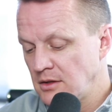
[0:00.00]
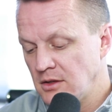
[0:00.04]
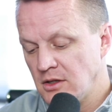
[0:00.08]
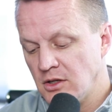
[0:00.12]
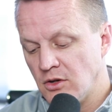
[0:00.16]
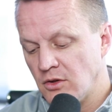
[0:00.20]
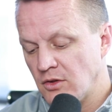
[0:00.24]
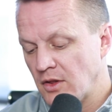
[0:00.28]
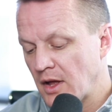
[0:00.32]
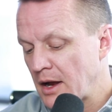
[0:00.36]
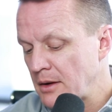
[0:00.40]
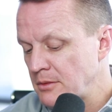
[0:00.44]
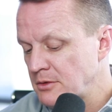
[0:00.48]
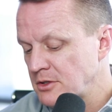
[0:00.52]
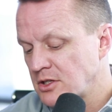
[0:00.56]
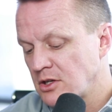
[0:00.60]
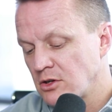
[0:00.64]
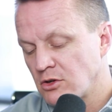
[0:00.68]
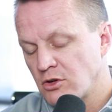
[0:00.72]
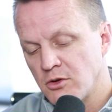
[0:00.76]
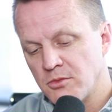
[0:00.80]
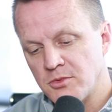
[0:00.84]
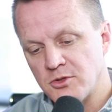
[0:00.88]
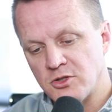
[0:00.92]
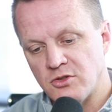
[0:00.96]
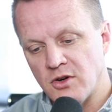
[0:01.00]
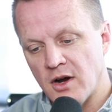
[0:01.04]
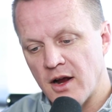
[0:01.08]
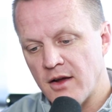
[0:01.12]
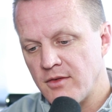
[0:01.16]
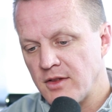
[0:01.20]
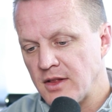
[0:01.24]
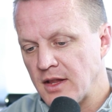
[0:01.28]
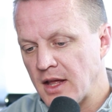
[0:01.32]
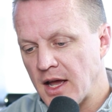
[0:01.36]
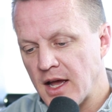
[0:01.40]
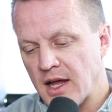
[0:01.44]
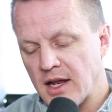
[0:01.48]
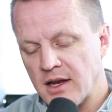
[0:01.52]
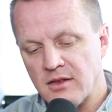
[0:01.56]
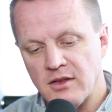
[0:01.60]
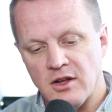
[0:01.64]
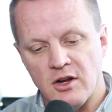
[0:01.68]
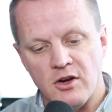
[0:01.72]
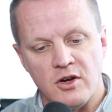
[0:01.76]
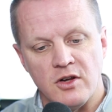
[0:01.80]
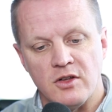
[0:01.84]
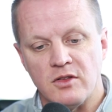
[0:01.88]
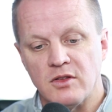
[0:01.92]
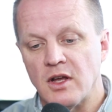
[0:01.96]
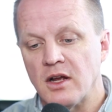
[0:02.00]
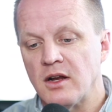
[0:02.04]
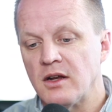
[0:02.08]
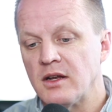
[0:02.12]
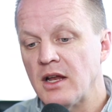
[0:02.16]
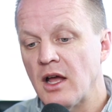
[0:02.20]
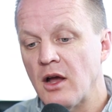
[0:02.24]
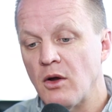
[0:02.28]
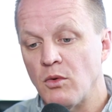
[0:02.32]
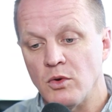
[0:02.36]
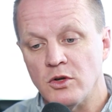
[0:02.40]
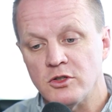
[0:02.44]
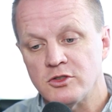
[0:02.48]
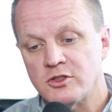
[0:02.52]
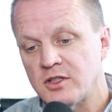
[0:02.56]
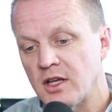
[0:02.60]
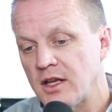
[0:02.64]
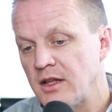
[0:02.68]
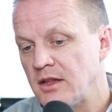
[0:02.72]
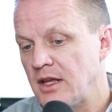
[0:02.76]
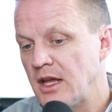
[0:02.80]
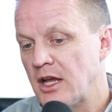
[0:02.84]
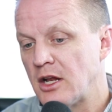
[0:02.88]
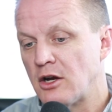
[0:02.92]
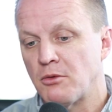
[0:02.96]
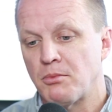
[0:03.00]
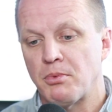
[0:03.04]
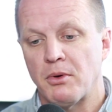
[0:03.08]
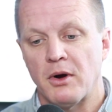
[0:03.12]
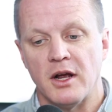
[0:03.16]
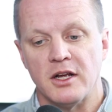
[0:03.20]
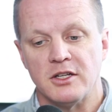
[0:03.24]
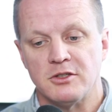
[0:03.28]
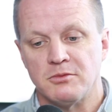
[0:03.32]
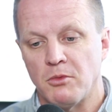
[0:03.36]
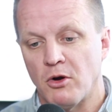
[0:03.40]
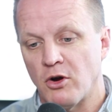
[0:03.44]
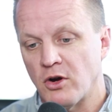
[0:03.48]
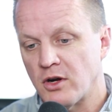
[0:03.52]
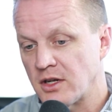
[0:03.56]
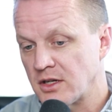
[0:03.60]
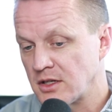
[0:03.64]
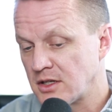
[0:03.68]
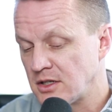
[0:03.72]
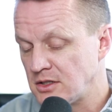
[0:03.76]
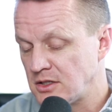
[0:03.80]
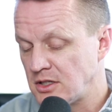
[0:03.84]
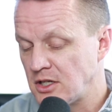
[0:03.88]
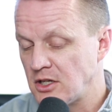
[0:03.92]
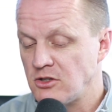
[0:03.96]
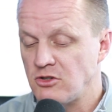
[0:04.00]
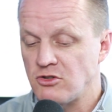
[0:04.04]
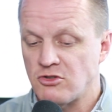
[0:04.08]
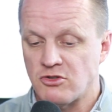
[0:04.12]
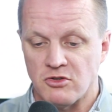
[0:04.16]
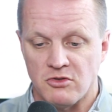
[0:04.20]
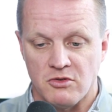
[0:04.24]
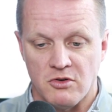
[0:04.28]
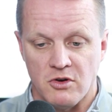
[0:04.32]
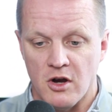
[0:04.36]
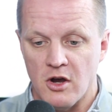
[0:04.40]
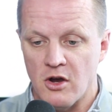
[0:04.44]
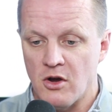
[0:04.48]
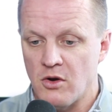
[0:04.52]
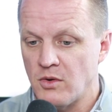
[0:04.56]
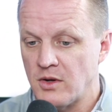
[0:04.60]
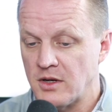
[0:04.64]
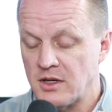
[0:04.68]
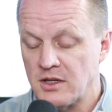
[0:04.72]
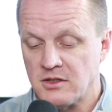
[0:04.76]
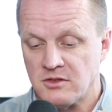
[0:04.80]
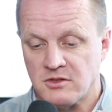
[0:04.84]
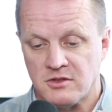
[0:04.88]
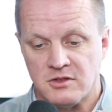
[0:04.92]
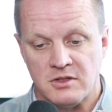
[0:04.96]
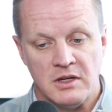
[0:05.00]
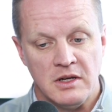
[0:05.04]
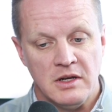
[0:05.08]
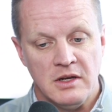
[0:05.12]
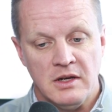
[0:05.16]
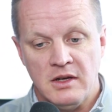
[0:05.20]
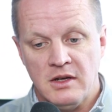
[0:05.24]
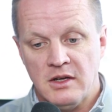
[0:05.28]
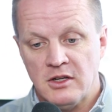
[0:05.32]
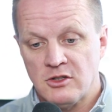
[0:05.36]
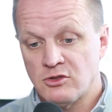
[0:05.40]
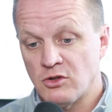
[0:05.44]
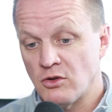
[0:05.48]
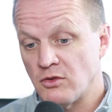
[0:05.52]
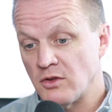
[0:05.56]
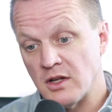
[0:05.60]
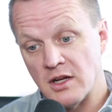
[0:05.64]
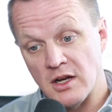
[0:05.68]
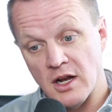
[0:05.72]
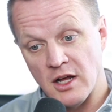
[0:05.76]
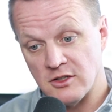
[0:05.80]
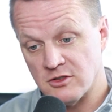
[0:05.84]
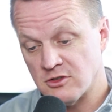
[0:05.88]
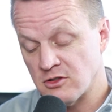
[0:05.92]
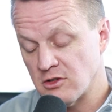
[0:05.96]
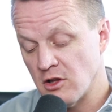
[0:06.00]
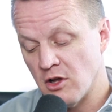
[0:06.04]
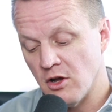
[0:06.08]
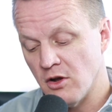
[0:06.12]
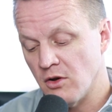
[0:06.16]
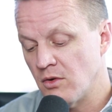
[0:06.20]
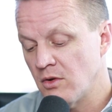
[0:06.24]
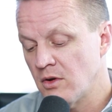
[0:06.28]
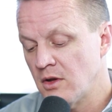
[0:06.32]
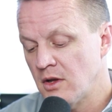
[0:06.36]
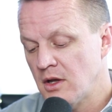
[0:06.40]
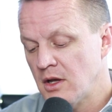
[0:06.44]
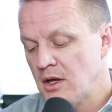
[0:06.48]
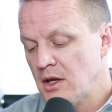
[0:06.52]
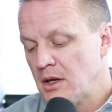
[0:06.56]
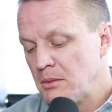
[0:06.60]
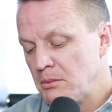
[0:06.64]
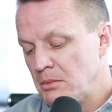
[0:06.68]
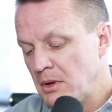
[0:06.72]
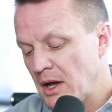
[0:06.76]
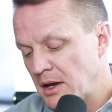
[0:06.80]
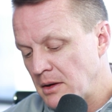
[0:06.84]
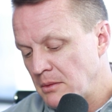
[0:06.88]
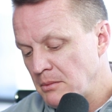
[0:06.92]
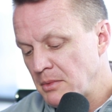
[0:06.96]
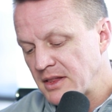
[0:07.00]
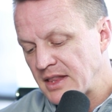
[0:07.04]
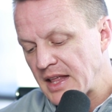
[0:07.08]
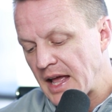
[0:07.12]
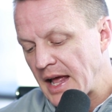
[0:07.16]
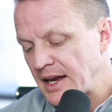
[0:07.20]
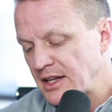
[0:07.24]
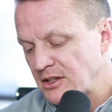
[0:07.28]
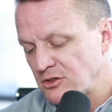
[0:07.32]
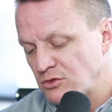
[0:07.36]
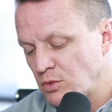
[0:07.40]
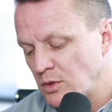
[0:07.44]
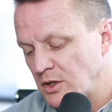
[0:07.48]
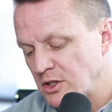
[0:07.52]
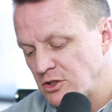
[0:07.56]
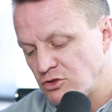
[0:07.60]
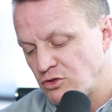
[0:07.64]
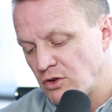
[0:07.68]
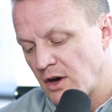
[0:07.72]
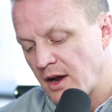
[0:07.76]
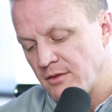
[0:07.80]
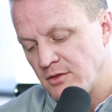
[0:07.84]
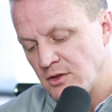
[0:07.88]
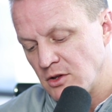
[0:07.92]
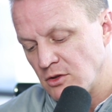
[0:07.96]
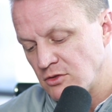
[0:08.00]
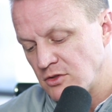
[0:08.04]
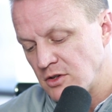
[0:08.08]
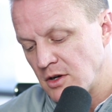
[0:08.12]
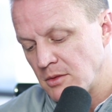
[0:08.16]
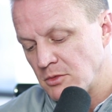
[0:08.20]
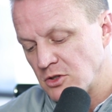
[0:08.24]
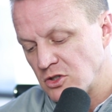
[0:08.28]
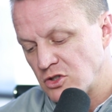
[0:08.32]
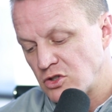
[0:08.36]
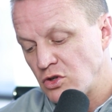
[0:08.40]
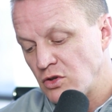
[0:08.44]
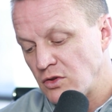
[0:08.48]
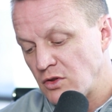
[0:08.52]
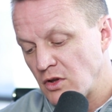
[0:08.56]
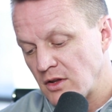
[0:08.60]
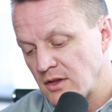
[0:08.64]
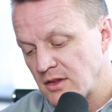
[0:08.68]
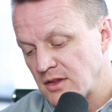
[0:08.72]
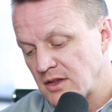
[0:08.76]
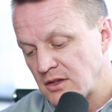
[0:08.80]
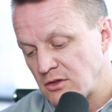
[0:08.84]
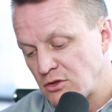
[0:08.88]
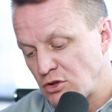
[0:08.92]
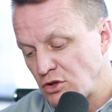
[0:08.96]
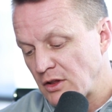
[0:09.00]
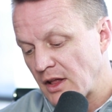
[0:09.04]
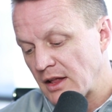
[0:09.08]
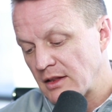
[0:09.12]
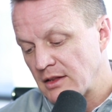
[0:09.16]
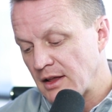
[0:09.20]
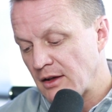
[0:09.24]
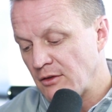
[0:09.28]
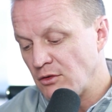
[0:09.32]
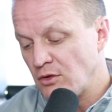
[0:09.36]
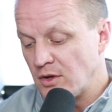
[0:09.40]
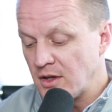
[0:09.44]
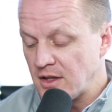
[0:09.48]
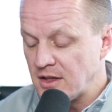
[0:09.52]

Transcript: The hyperscale group is driving that. Now, I will say the enterprise market continues to grow and is certainly not slow, but that is what is driving those numbers to that level.